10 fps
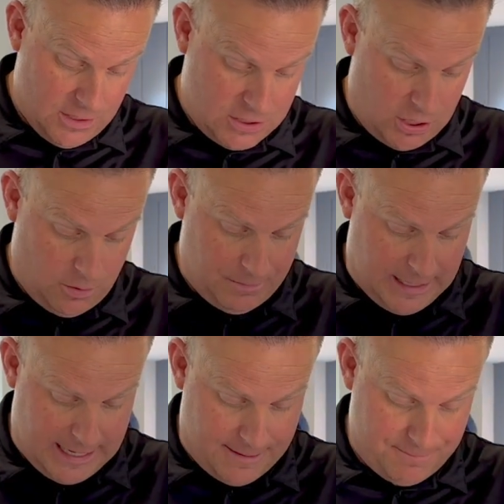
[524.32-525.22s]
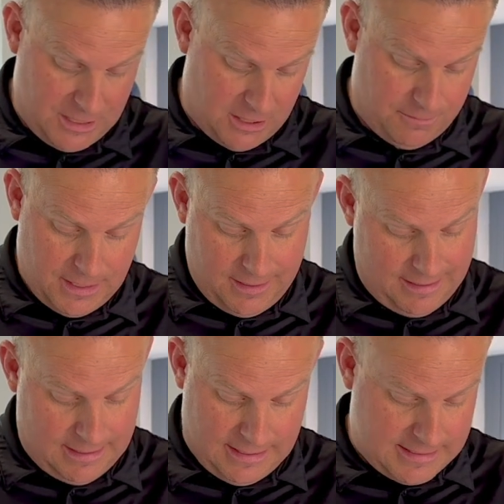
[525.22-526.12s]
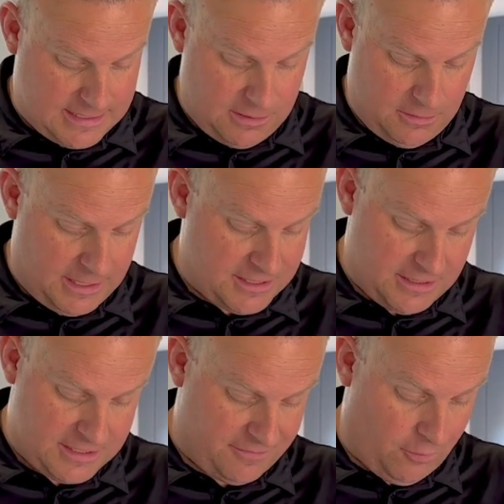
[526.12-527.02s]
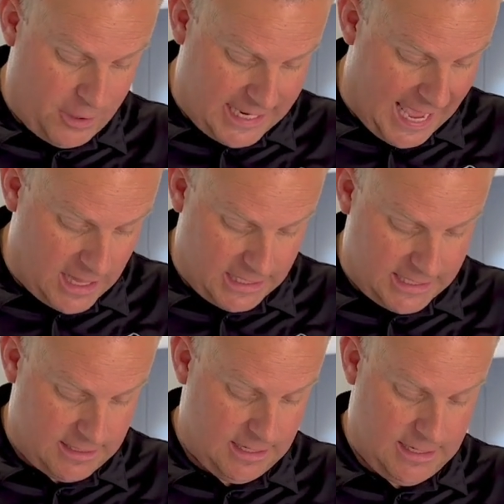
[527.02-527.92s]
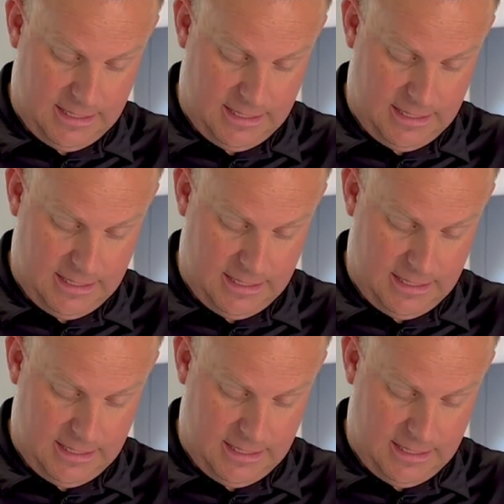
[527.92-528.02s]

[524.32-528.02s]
So, it's still, it's a 40 gallon.